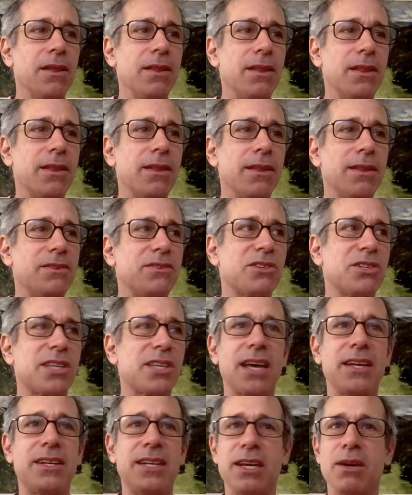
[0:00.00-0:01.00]
There's this
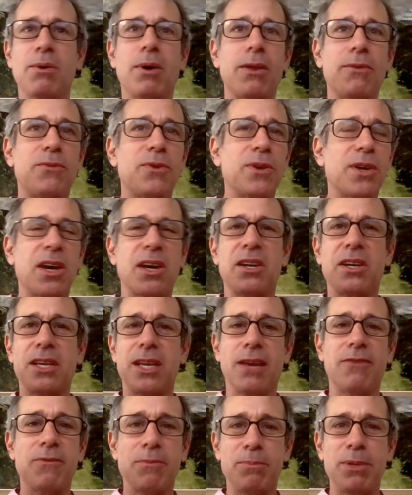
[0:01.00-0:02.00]
idea, well, if we're going to
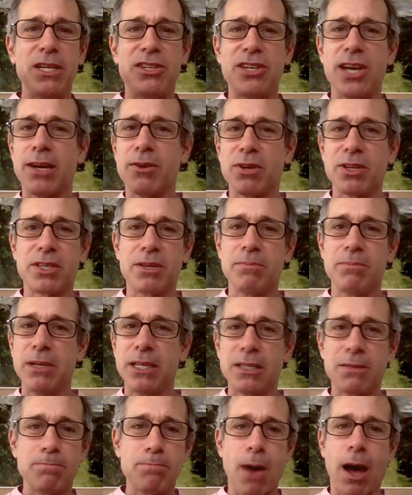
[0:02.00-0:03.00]
give and be generous, it
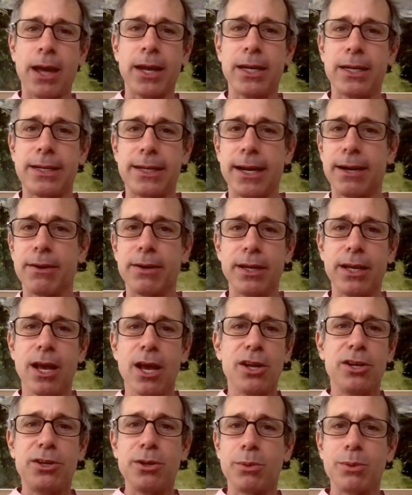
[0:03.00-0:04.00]
means monetary
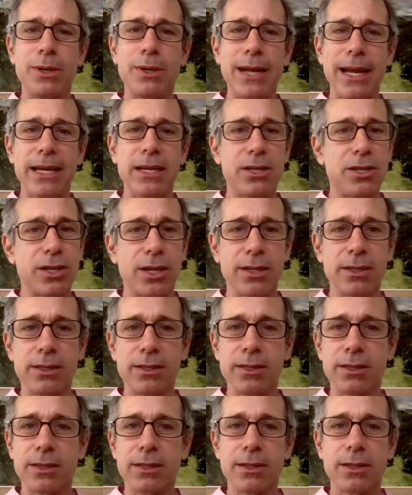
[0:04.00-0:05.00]

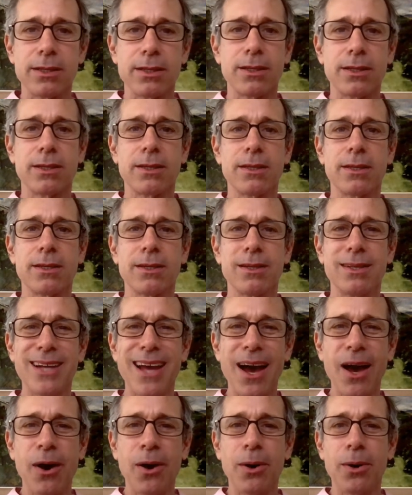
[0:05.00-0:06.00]
donations.
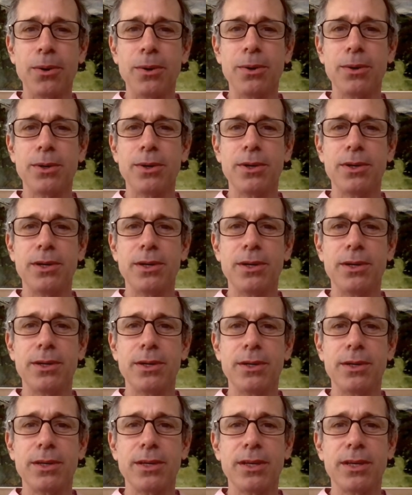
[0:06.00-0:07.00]
No.
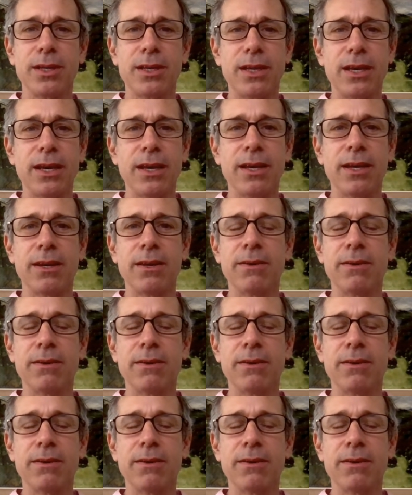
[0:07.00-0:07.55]
Give.